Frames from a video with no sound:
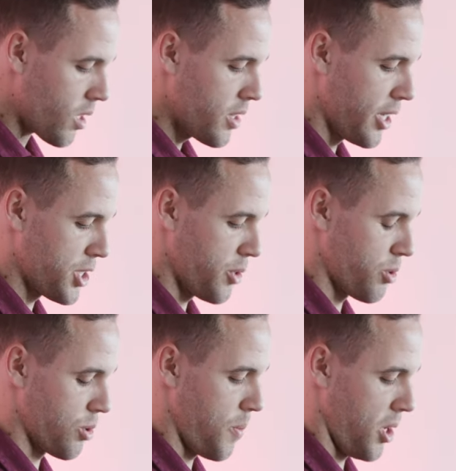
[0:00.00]
there, she was
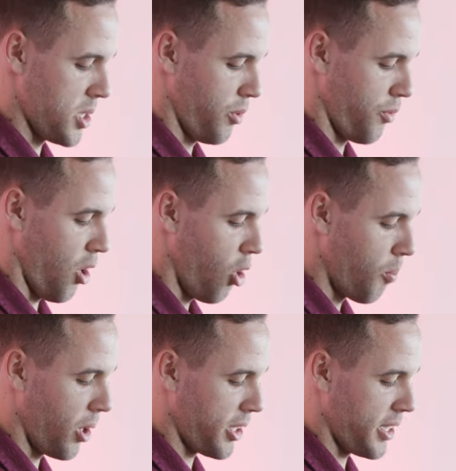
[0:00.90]
responsible for all
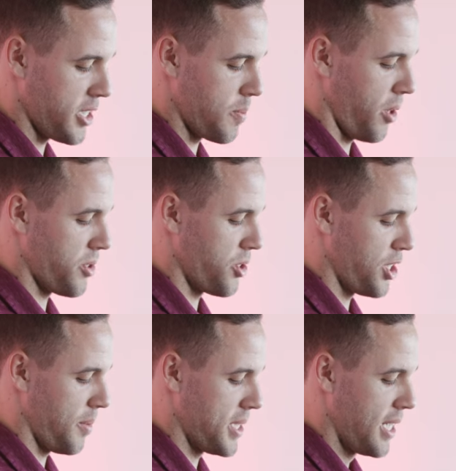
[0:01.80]
marketing,
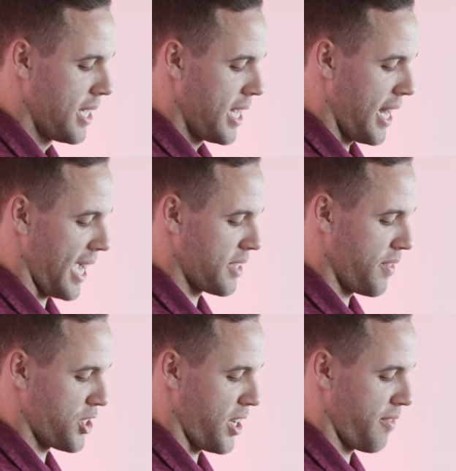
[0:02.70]
sponsorships, and
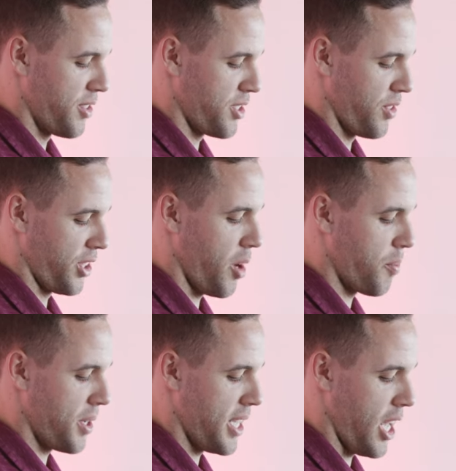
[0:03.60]
activation efforts for the
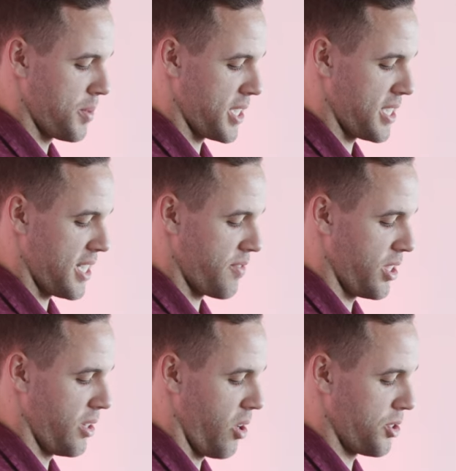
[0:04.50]
company and helped
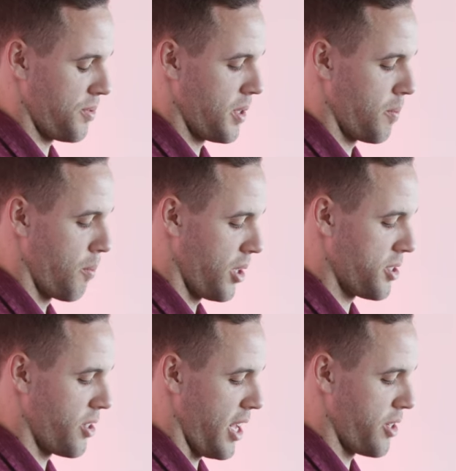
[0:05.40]
successfully launch
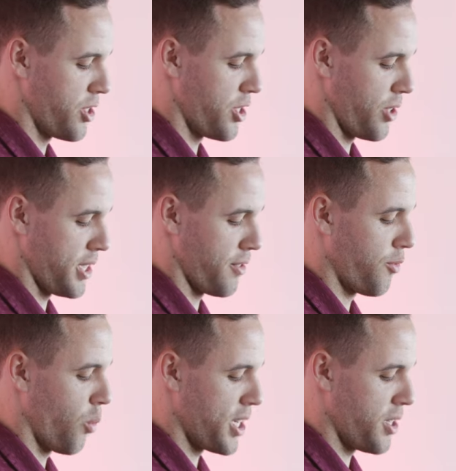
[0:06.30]
Monster Energy Drink to
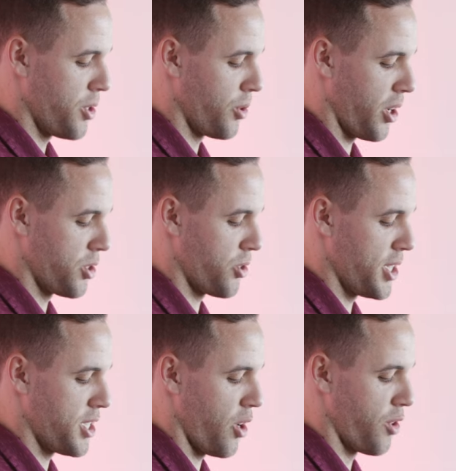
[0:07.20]
40 new
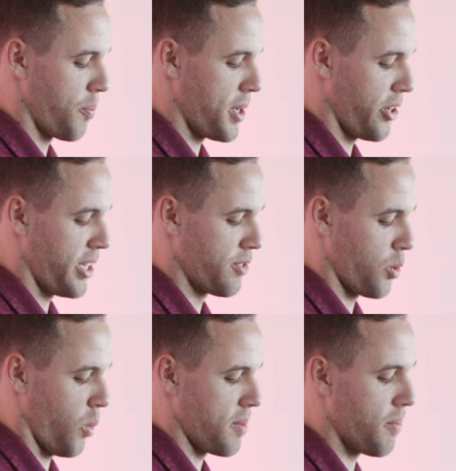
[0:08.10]
countries over a period of
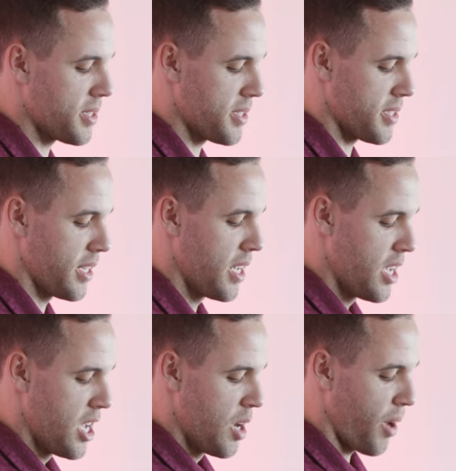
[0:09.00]
20 months.
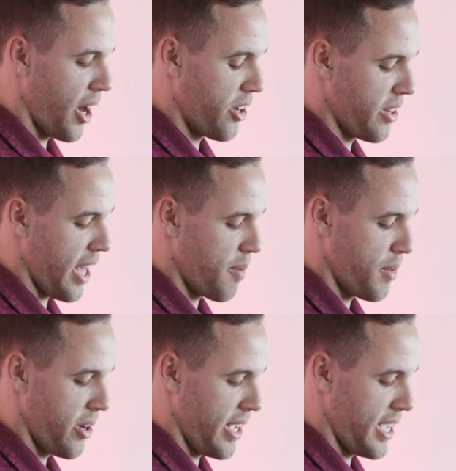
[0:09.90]
Prior to that,
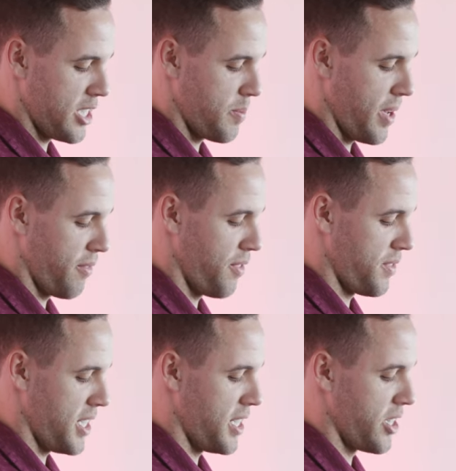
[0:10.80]
Marianne spent
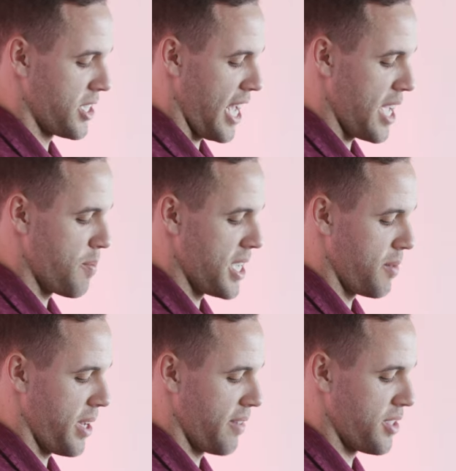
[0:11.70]
15 years at AB
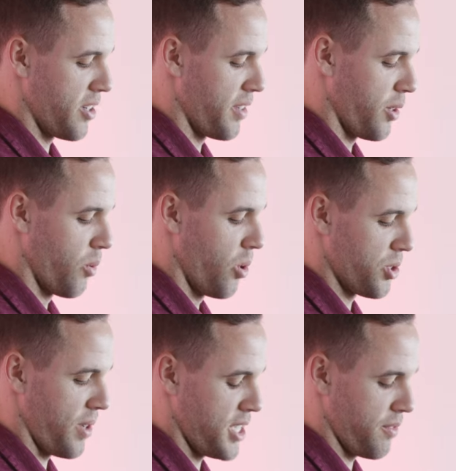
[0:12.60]
InBev, serving in
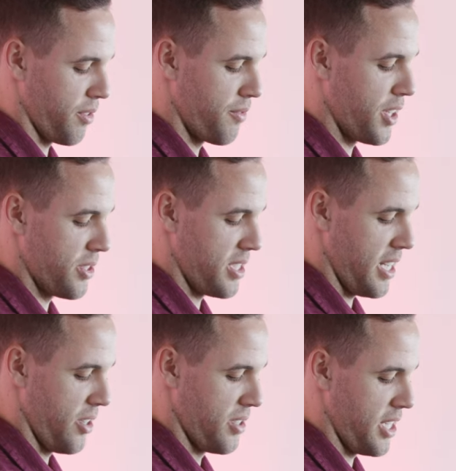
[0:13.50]
roles ranging from field
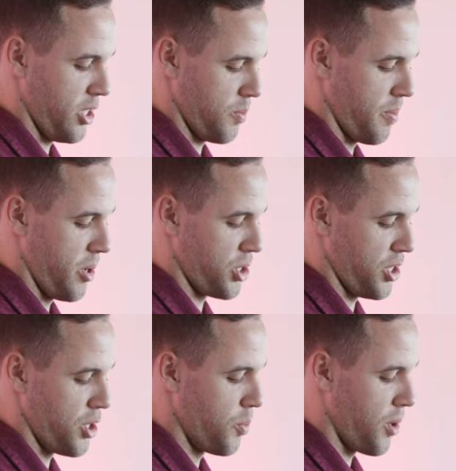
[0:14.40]
sales, sales
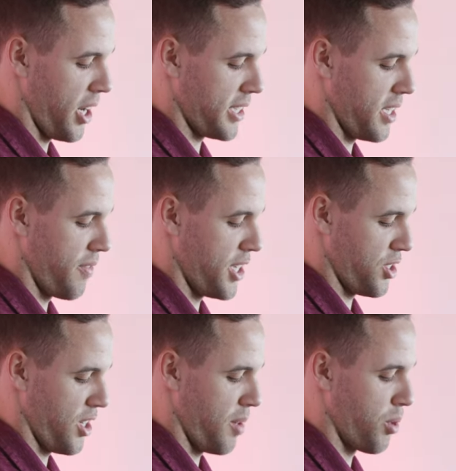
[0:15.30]
promotion, new product
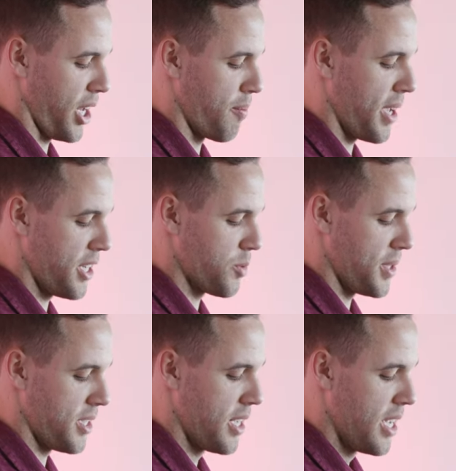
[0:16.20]
innovation, and brand
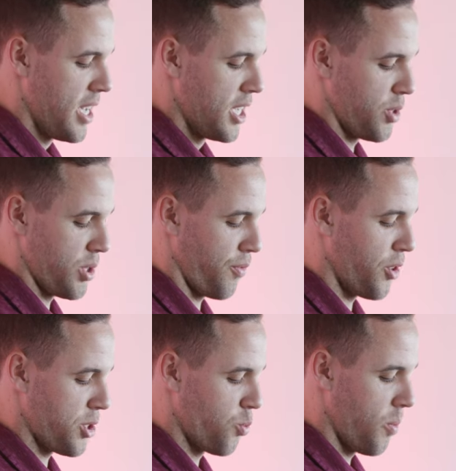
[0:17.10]
management. She was the
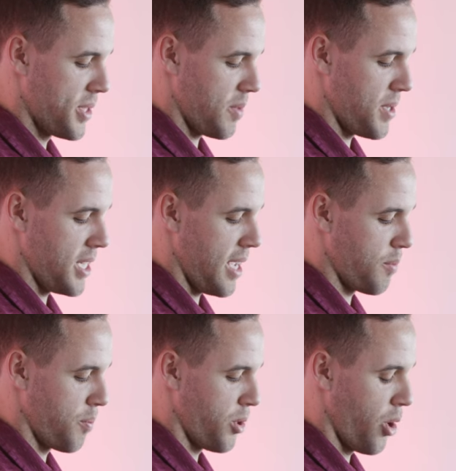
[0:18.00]
first woman to be named
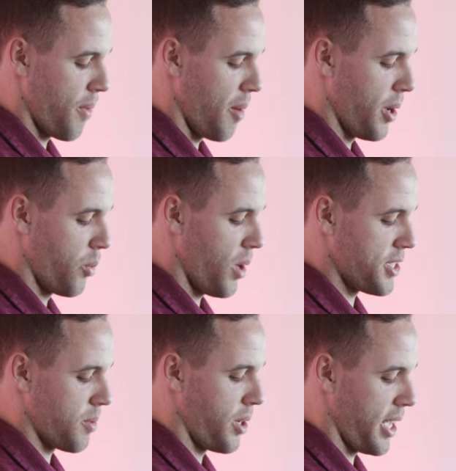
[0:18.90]
a
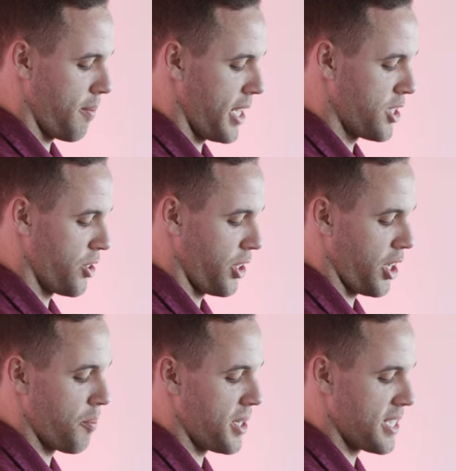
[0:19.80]
Budweiser brand manager in the
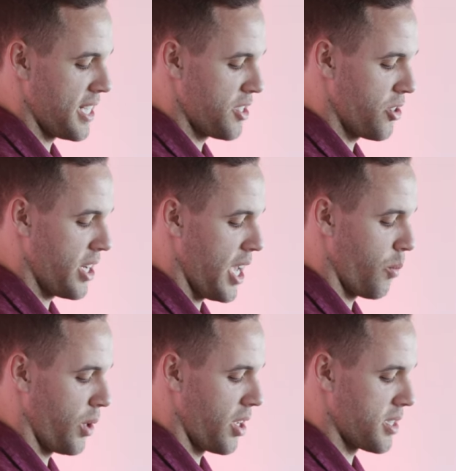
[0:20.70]
company's history and
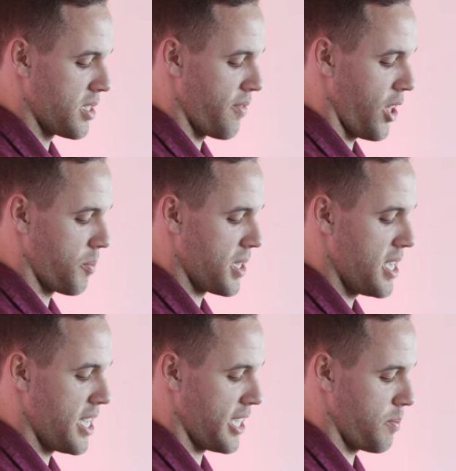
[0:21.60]
went on to develop
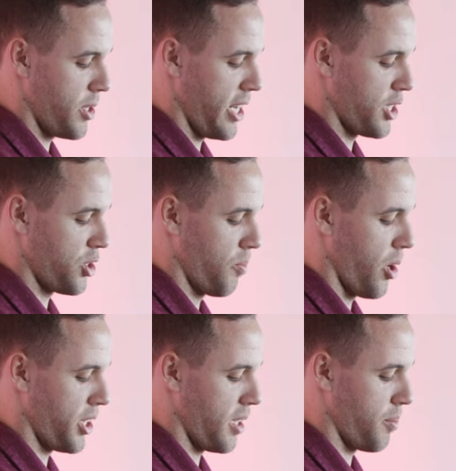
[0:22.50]
key experiential
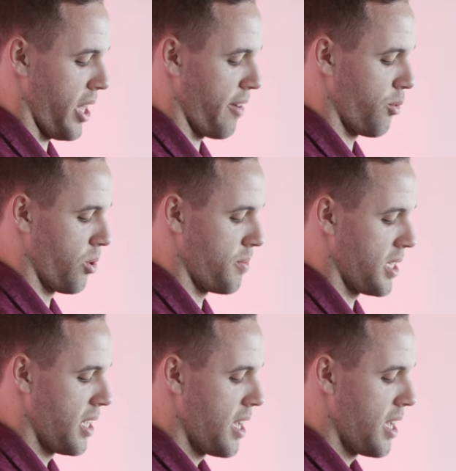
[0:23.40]
marketing platforms